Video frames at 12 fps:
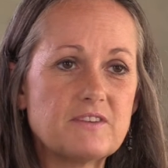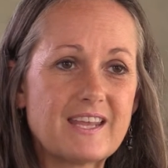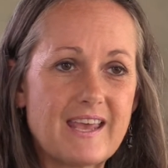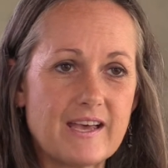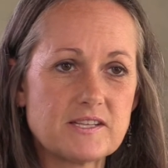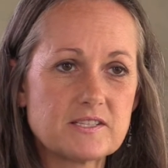the
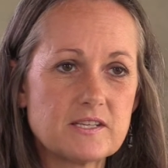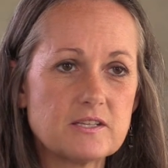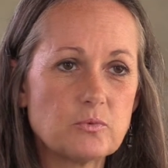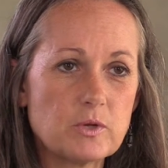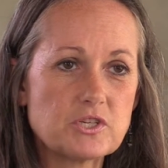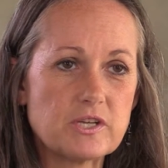casket
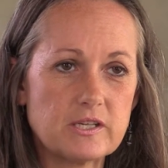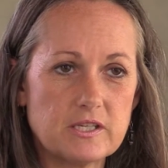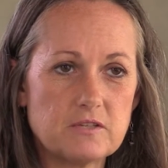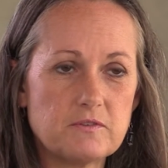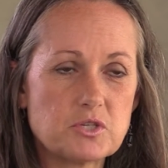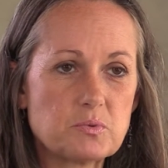in which that
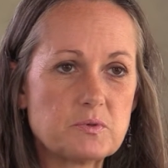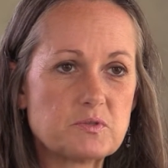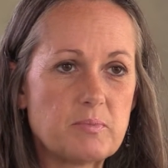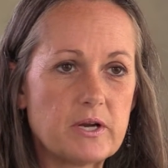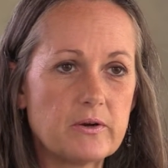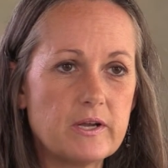individual was
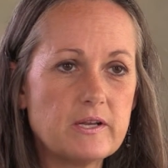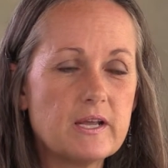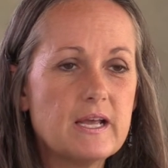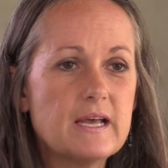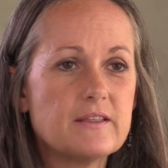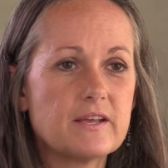buried.
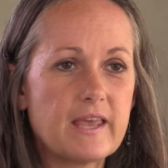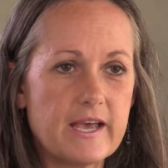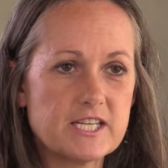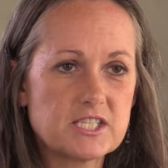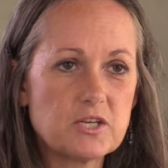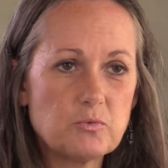The
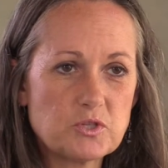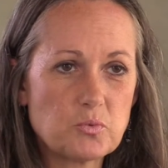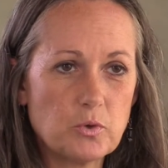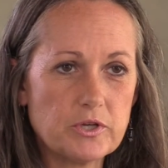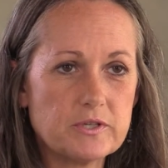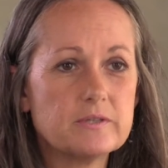casket was
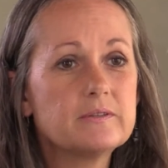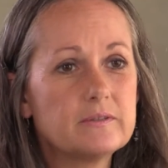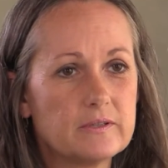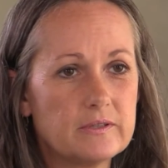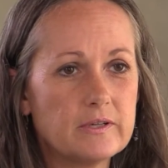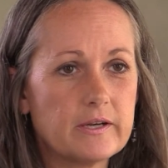wooden,
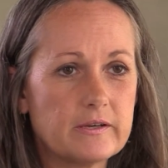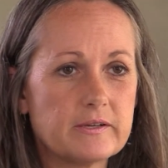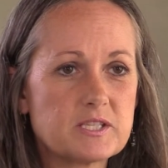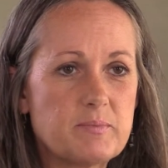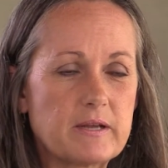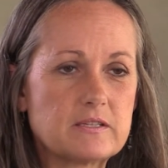not
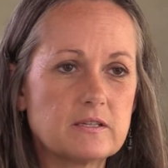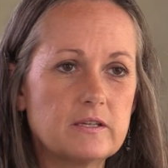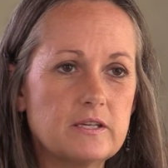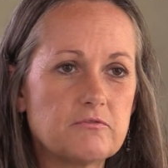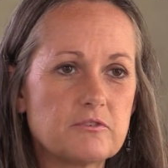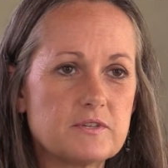
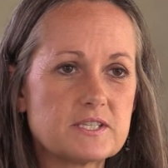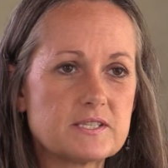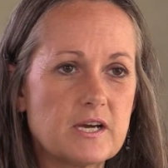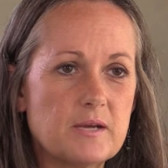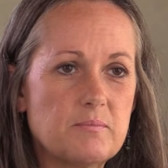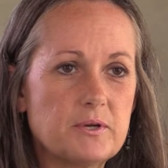unexpectedly for this
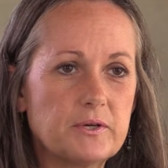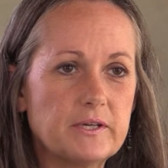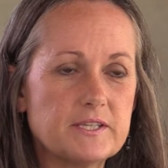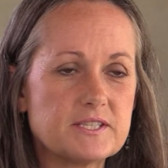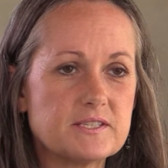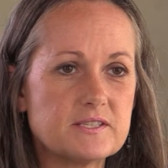time
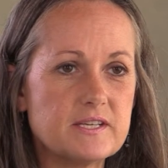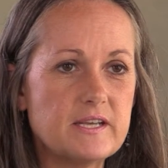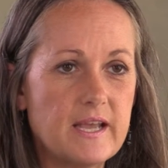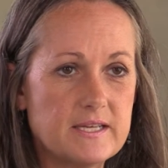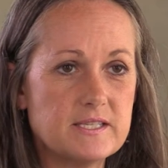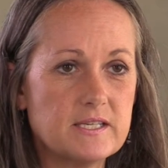period. This is the
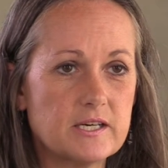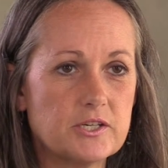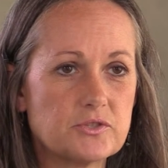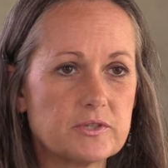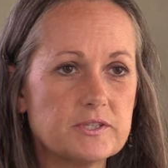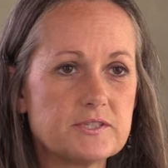
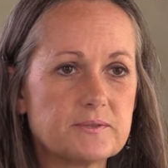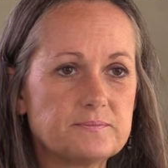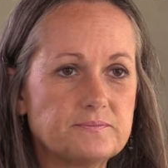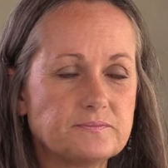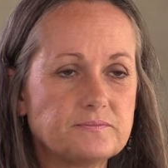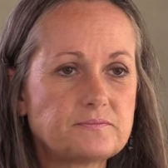1800s.
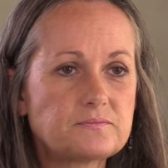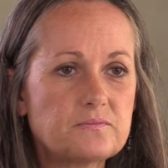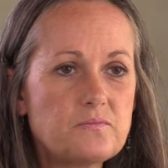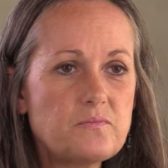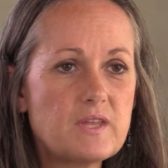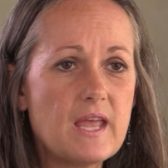
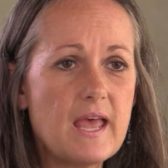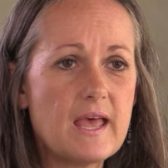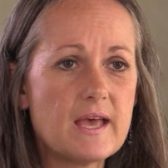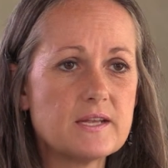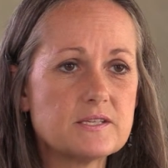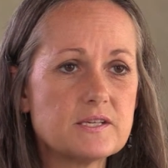
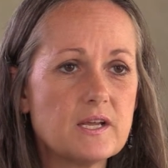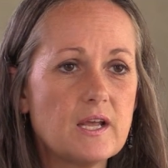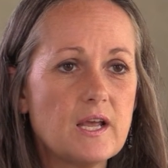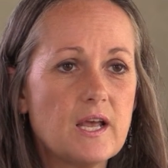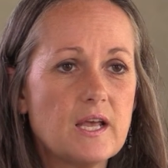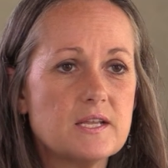And
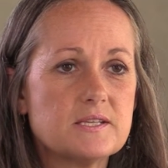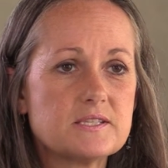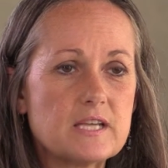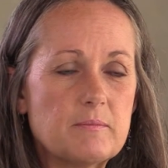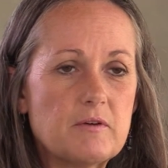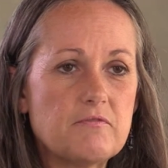
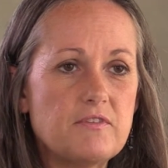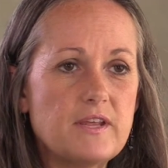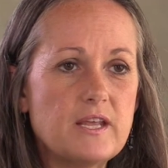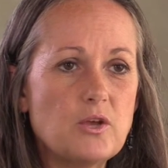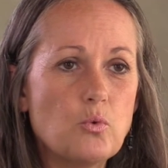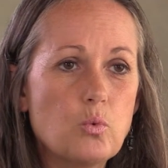some of
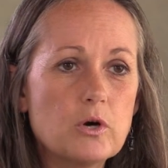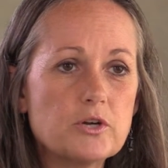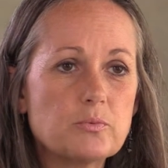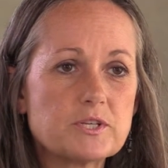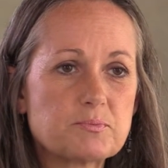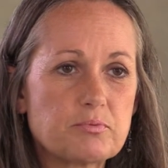the
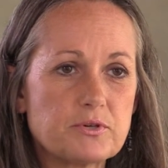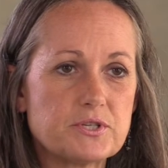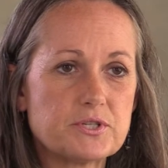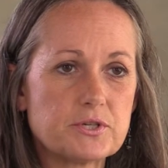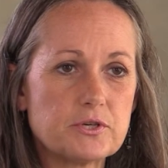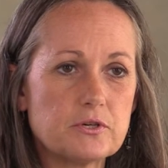wood was
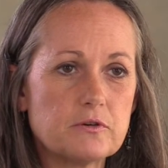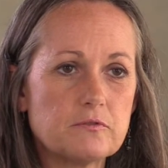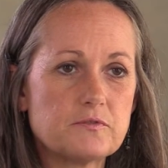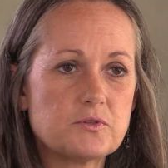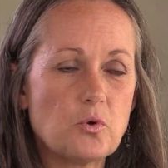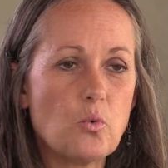
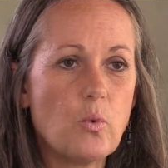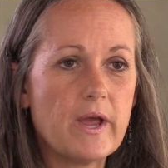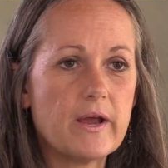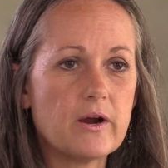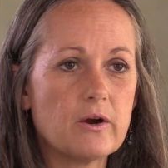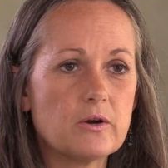preserved
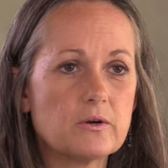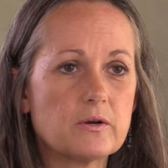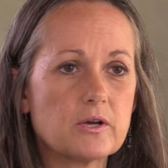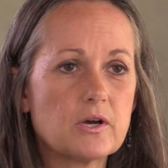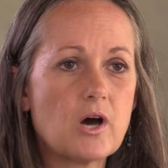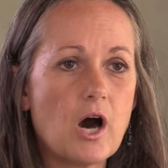where
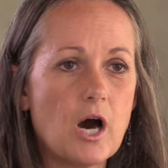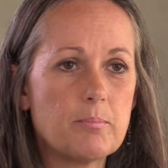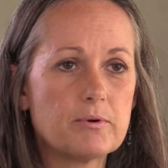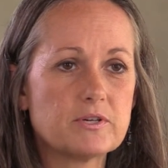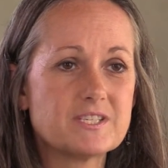copper